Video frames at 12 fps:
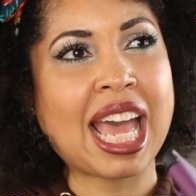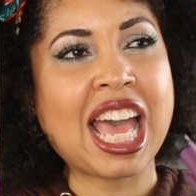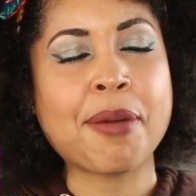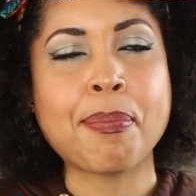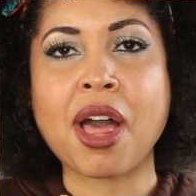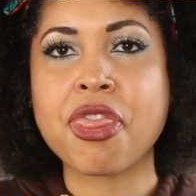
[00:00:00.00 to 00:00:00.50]
I
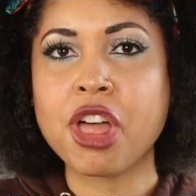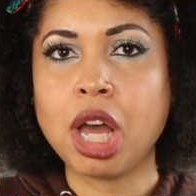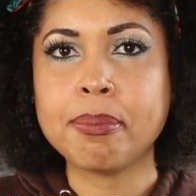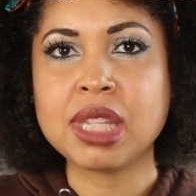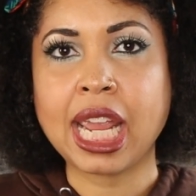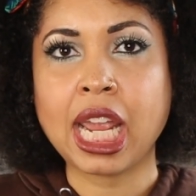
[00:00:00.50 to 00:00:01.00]
have my
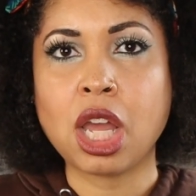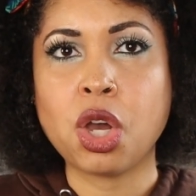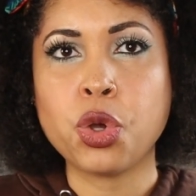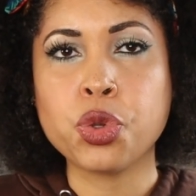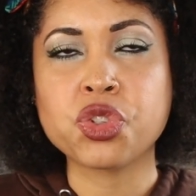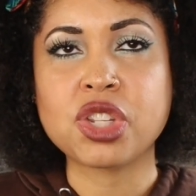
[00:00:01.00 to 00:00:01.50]

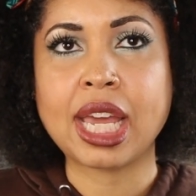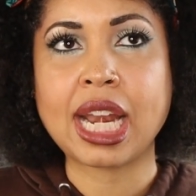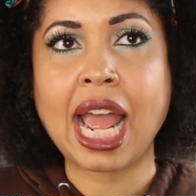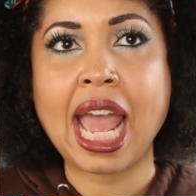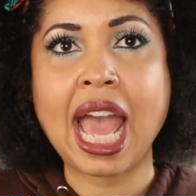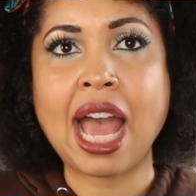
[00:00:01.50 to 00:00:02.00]
thumbnails and
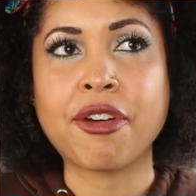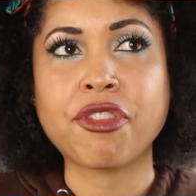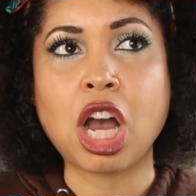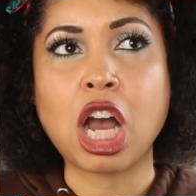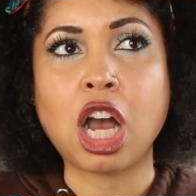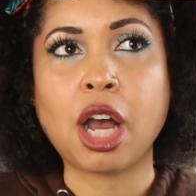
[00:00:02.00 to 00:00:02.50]
I
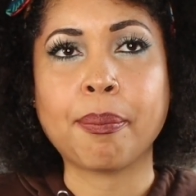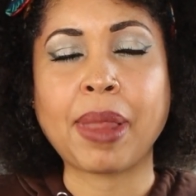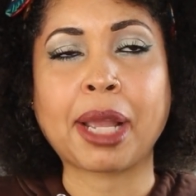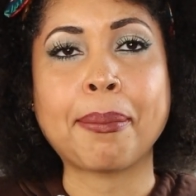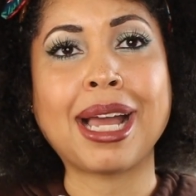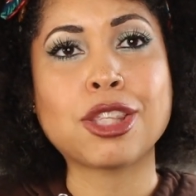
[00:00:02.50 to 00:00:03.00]
have
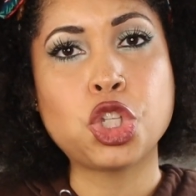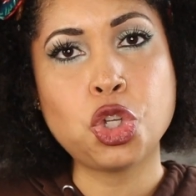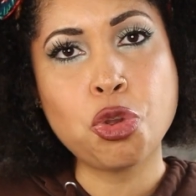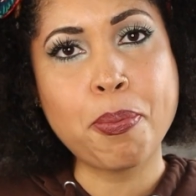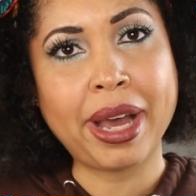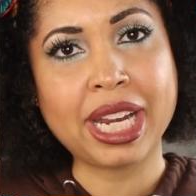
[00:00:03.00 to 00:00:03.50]
like my
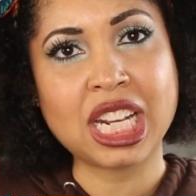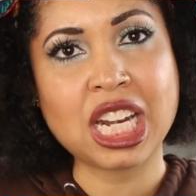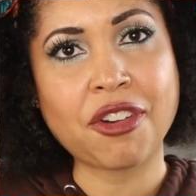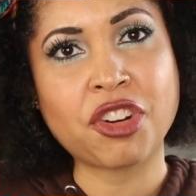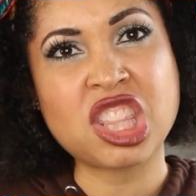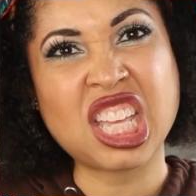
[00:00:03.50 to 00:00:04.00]
TubeBuddy and
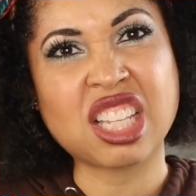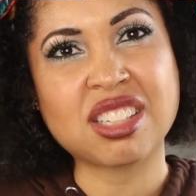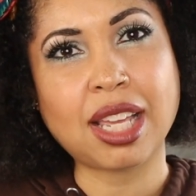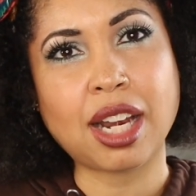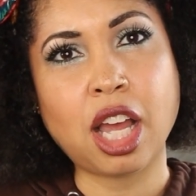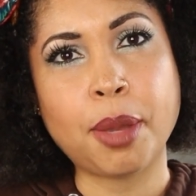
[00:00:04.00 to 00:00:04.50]
everything
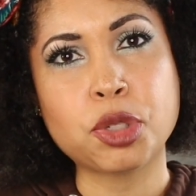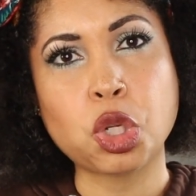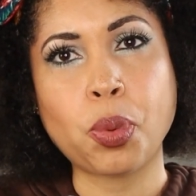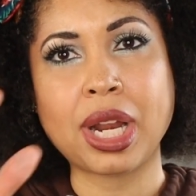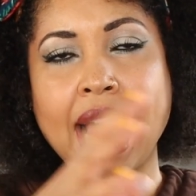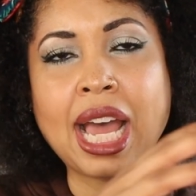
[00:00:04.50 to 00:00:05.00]
set up. So
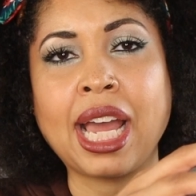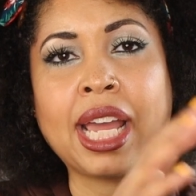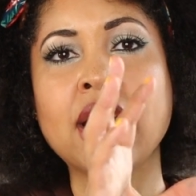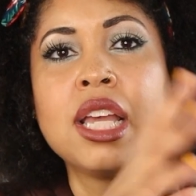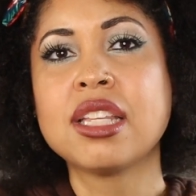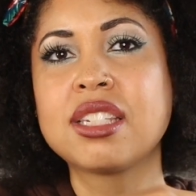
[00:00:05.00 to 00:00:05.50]
when I
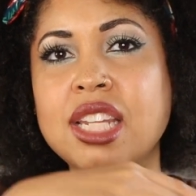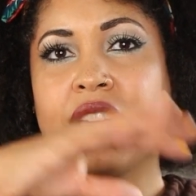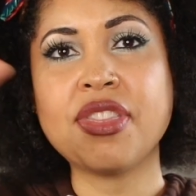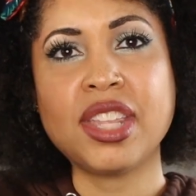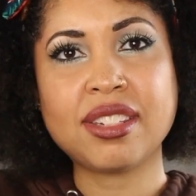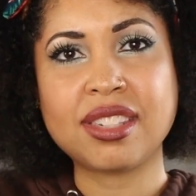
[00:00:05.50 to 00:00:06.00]

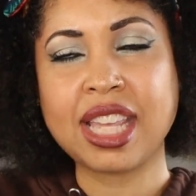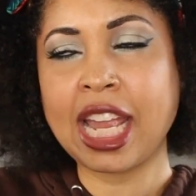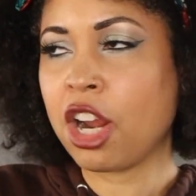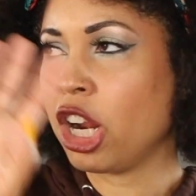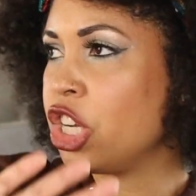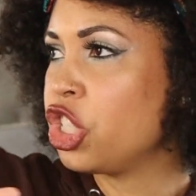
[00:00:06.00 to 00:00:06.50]
send this
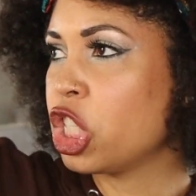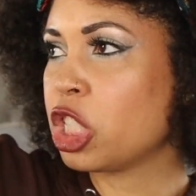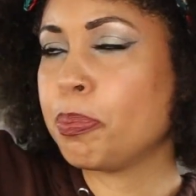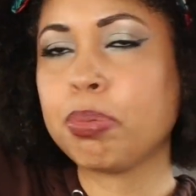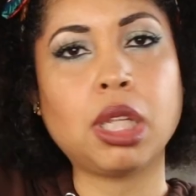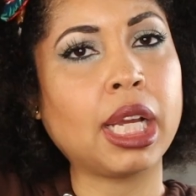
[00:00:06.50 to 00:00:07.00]
there and
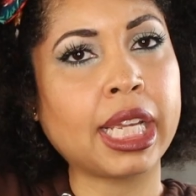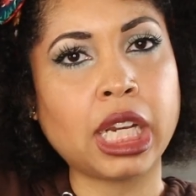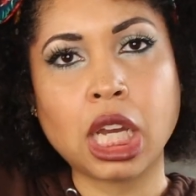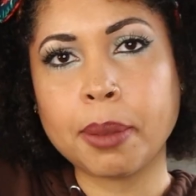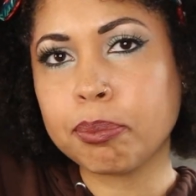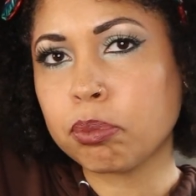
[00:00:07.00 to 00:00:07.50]
just plug it
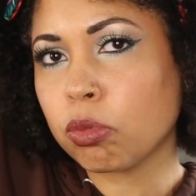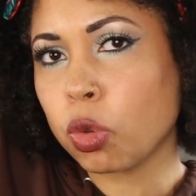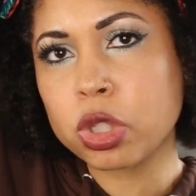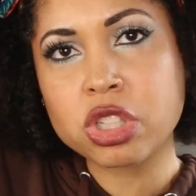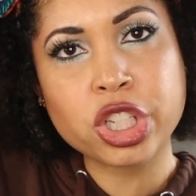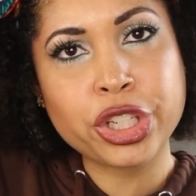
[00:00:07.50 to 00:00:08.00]
up
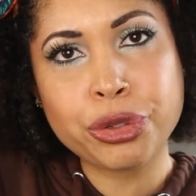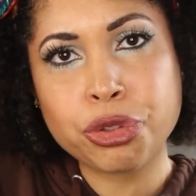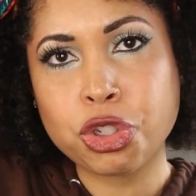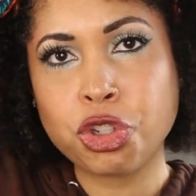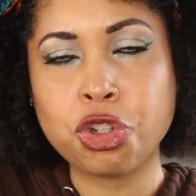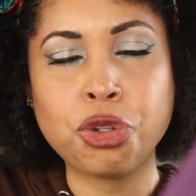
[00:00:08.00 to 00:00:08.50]
onto
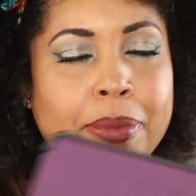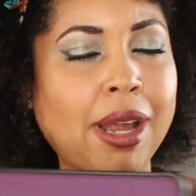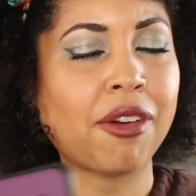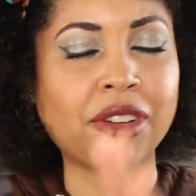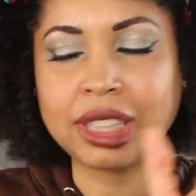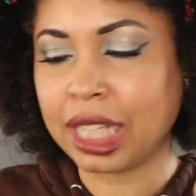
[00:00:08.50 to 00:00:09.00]
YouTube,
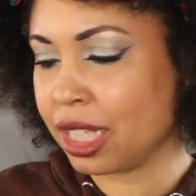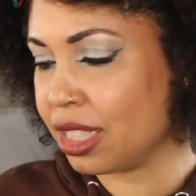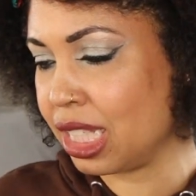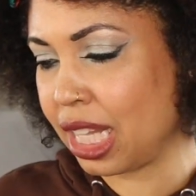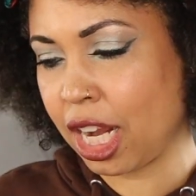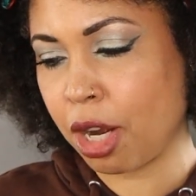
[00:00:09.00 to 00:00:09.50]
everything
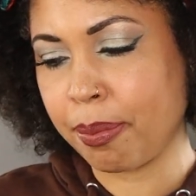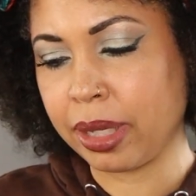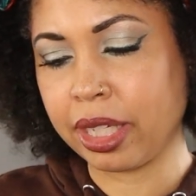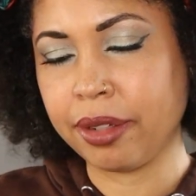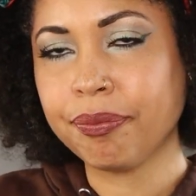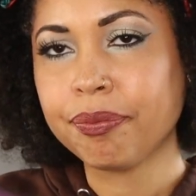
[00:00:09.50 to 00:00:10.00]
is there.
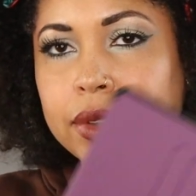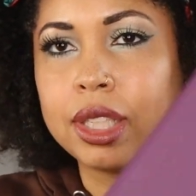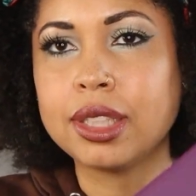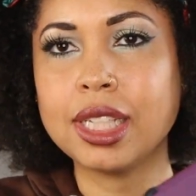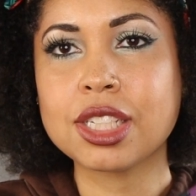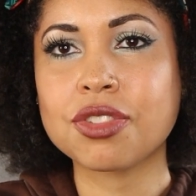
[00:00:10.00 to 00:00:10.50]
But
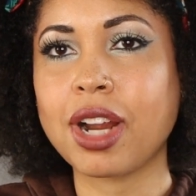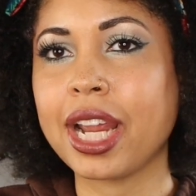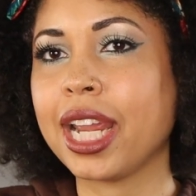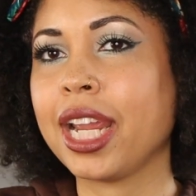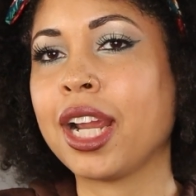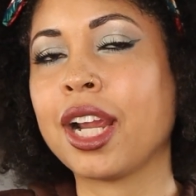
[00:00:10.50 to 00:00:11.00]
This right
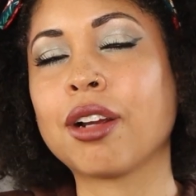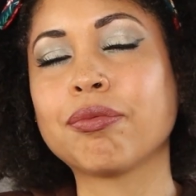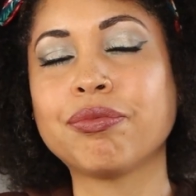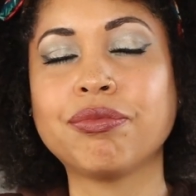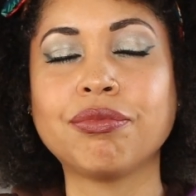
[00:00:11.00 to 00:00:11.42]
here,